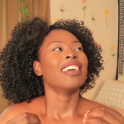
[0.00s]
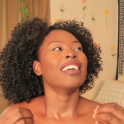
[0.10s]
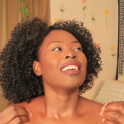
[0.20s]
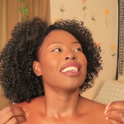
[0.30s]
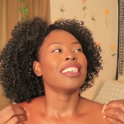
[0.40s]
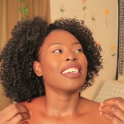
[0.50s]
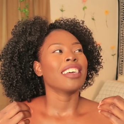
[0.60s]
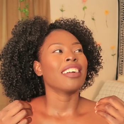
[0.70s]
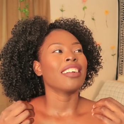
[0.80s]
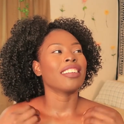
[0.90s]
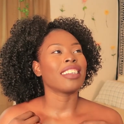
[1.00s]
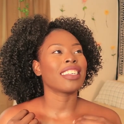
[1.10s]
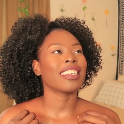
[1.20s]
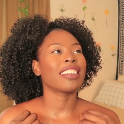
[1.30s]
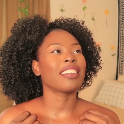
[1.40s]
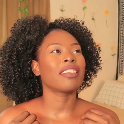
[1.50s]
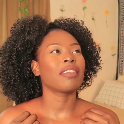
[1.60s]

No one is speaking in this clip.